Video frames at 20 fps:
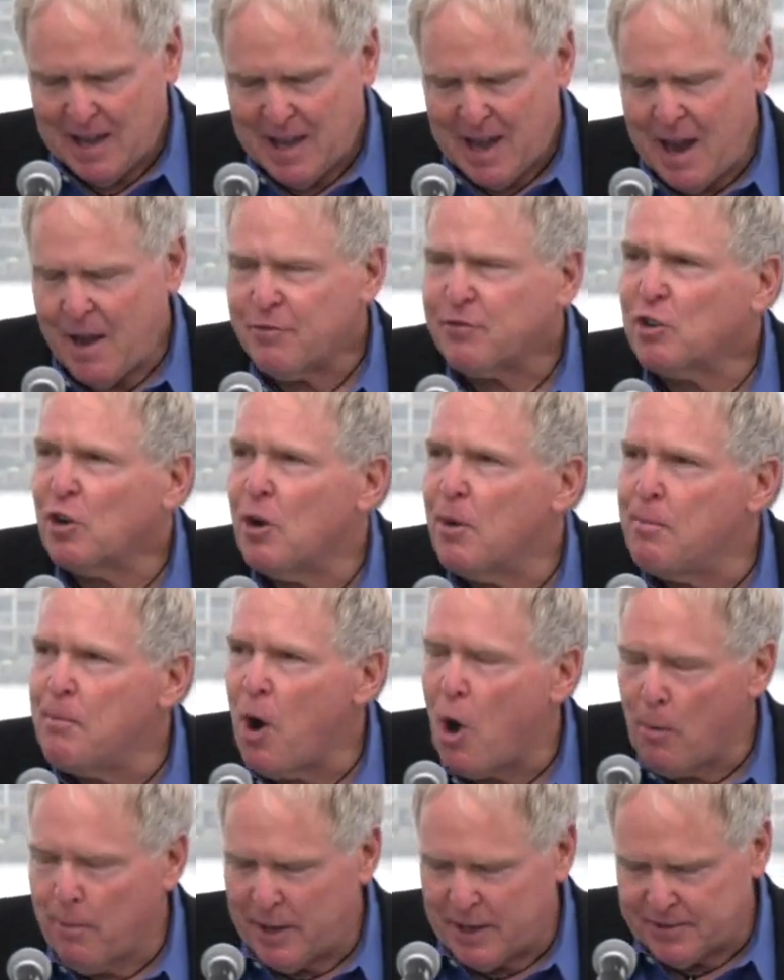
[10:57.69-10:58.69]
After a
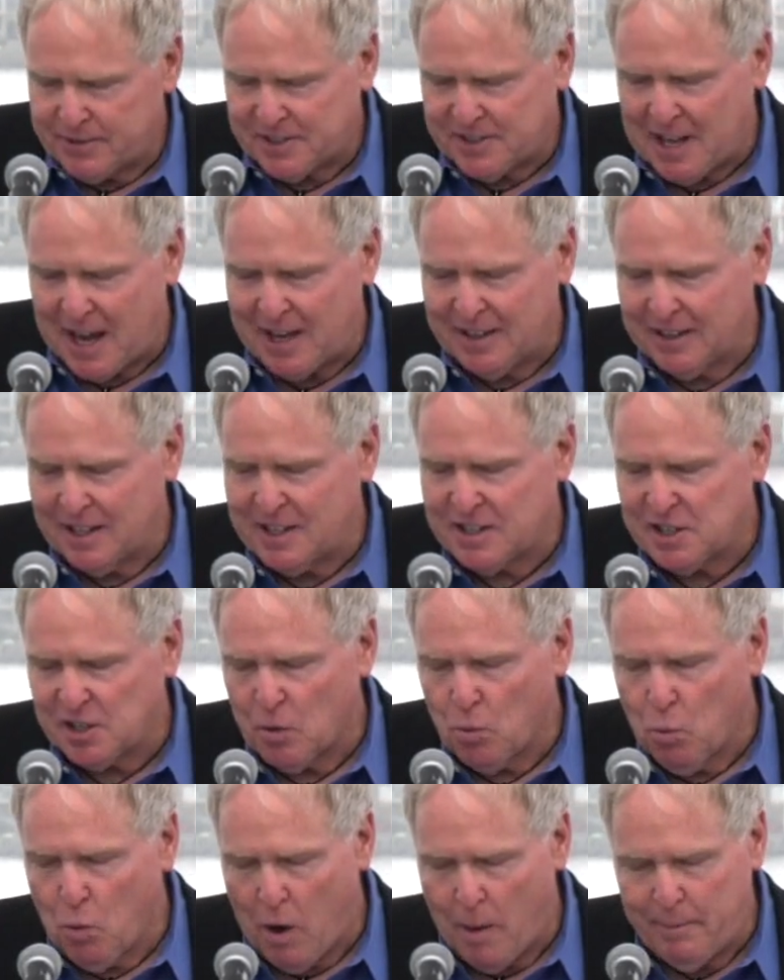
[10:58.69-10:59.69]
moment of silence,
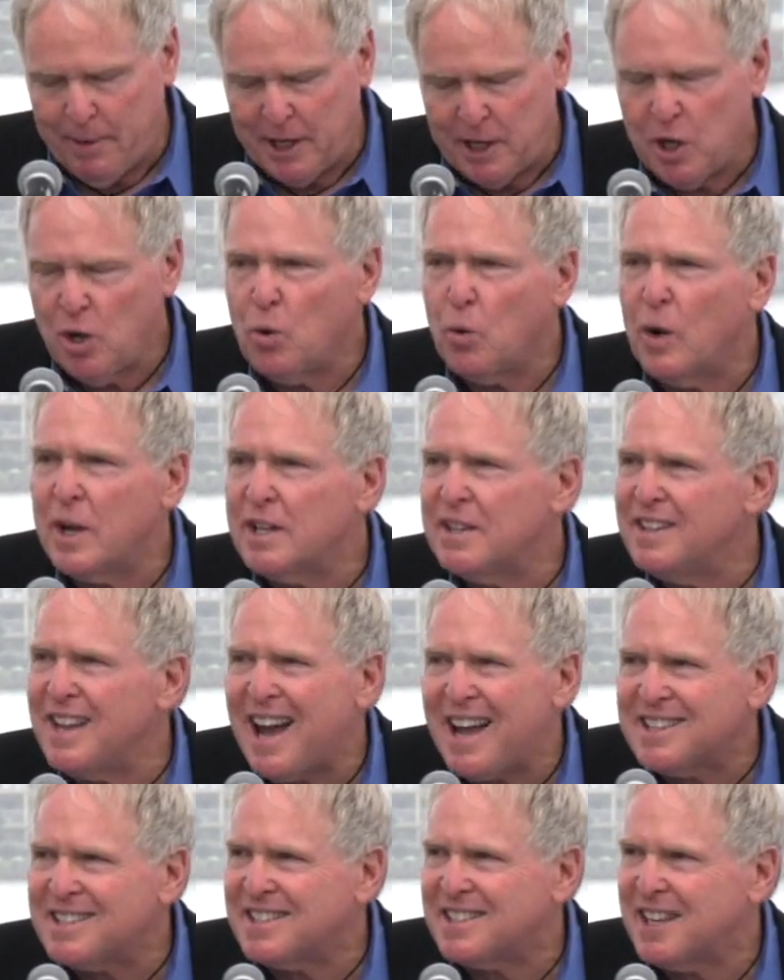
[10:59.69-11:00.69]
a woman who had
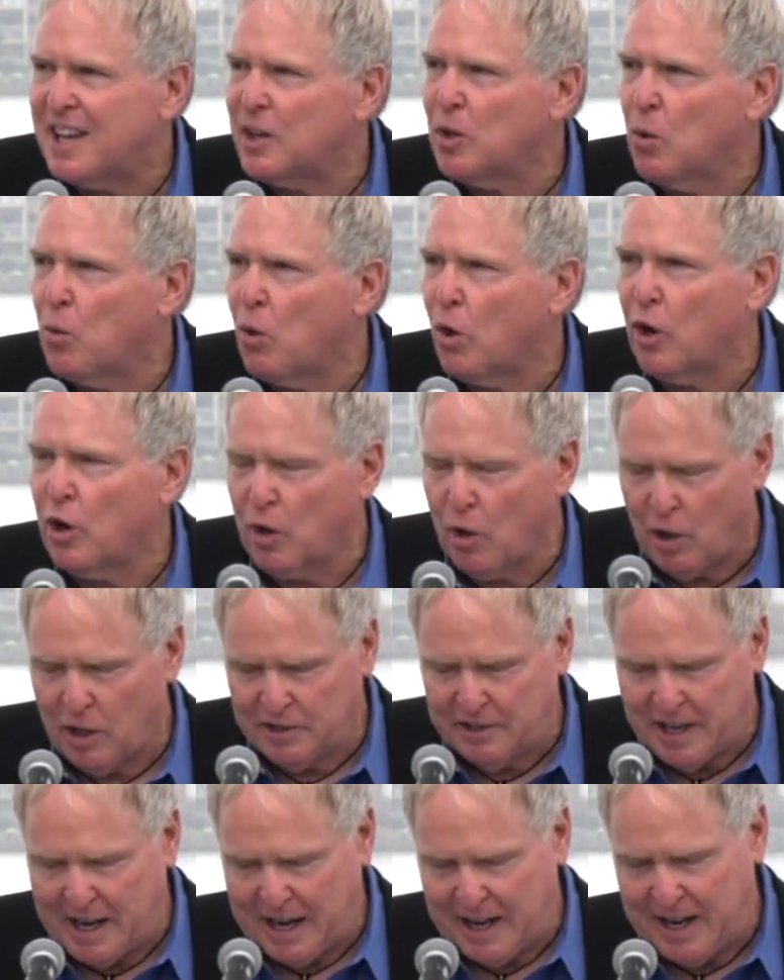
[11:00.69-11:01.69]
not said a word all
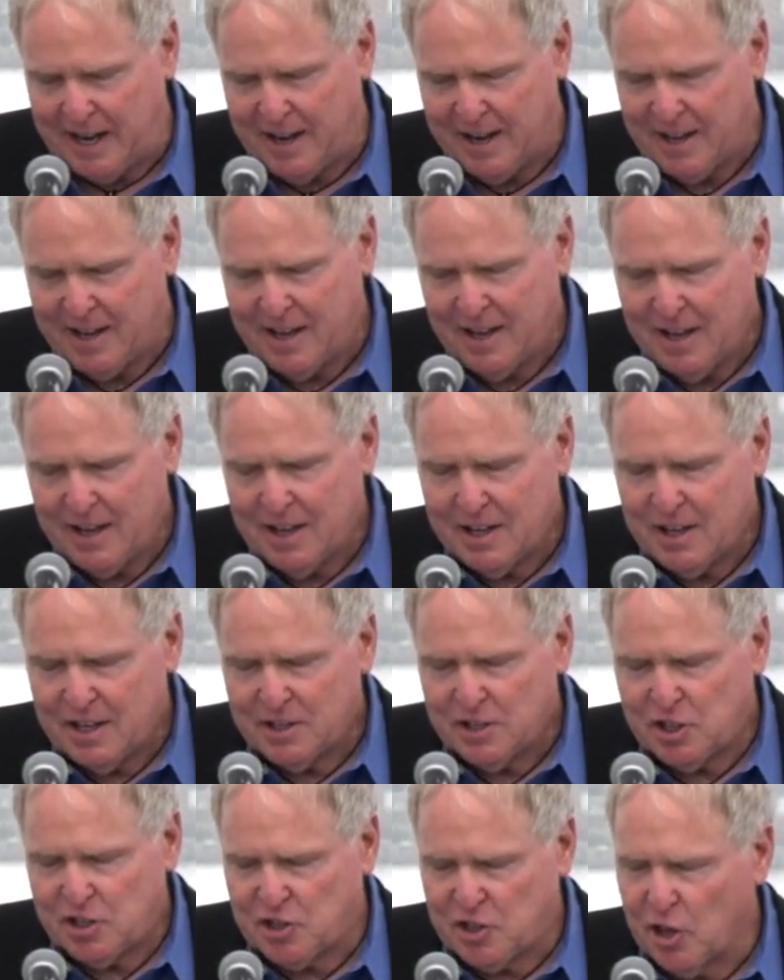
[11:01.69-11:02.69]
day
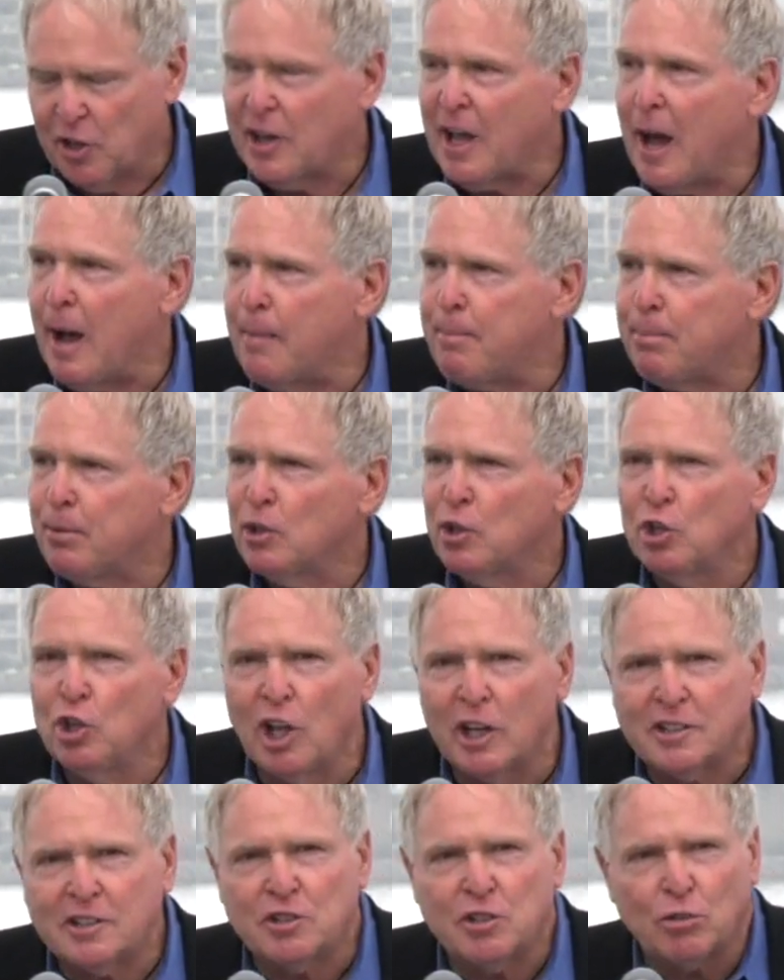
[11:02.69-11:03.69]
stood up,
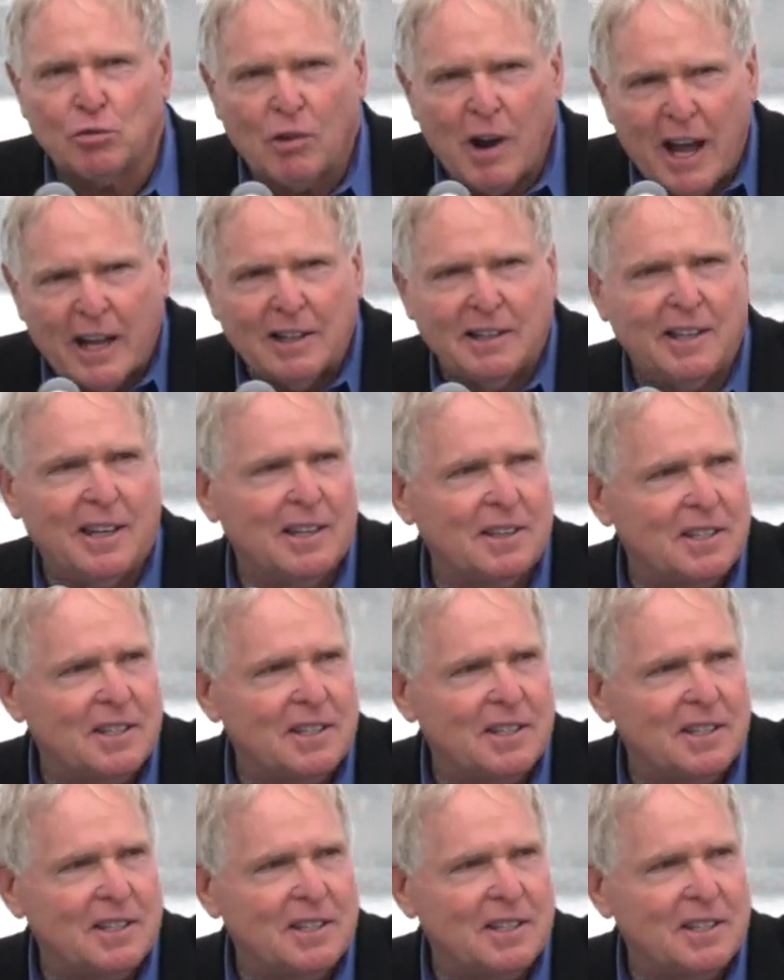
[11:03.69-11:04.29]
looked directly